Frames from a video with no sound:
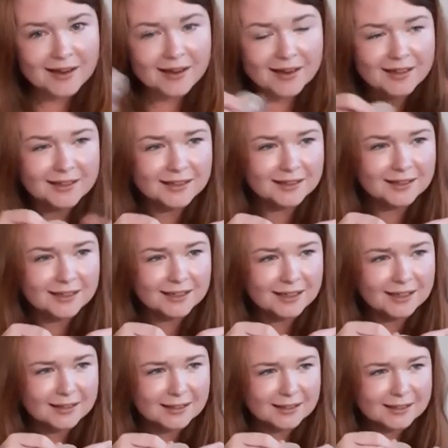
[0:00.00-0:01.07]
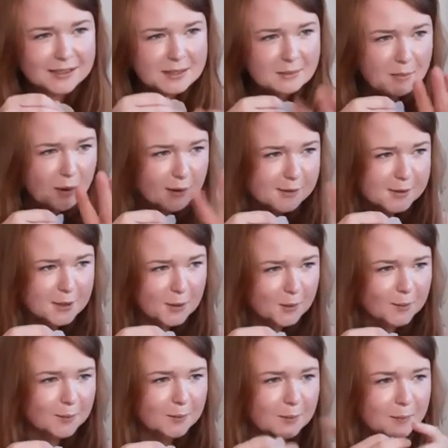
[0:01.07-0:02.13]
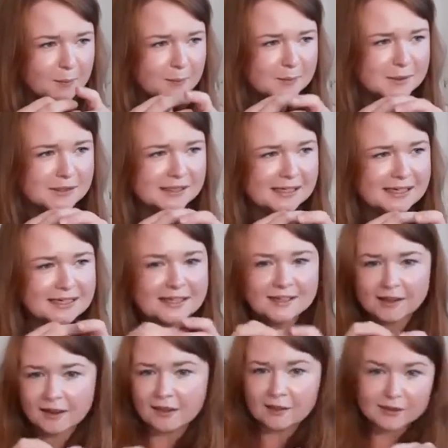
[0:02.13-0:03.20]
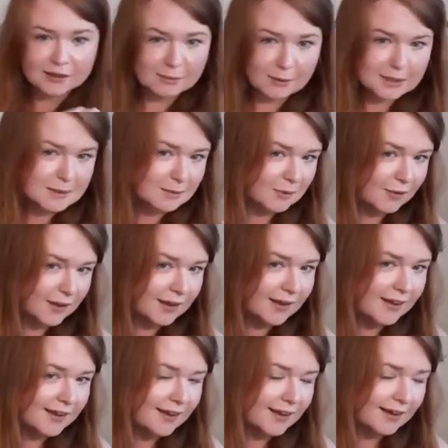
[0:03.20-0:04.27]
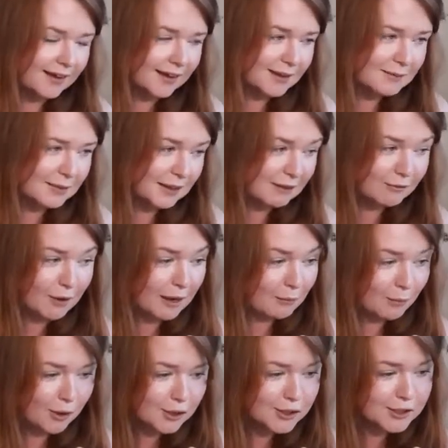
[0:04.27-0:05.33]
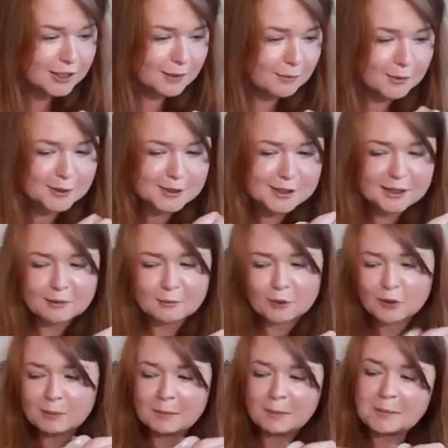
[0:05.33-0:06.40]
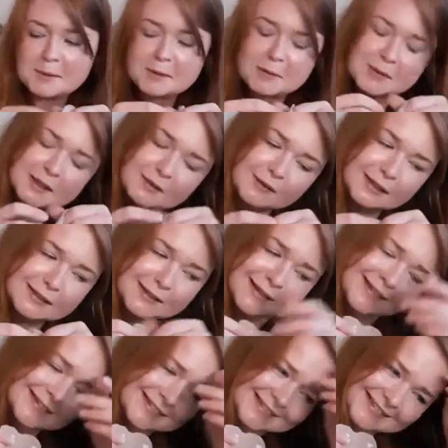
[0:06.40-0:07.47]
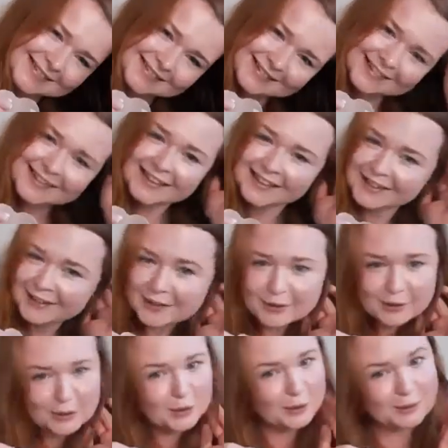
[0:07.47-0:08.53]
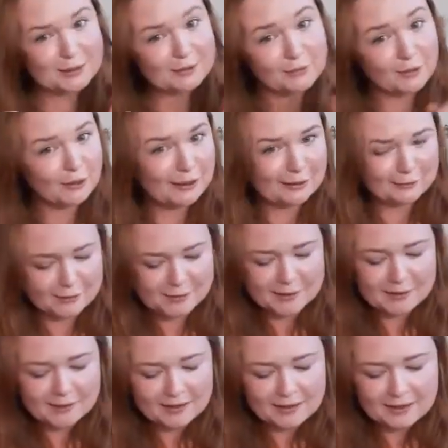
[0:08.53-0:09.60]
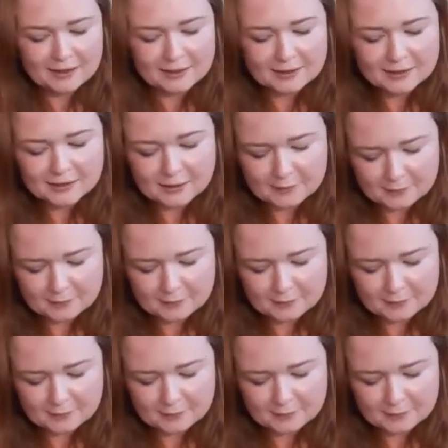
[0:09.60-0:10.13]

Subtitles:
and then it had like a tomato stain along the bottom of it. And I washed it and washed it, and it wouldn't come out, so I was like, right, use it for crafts. So I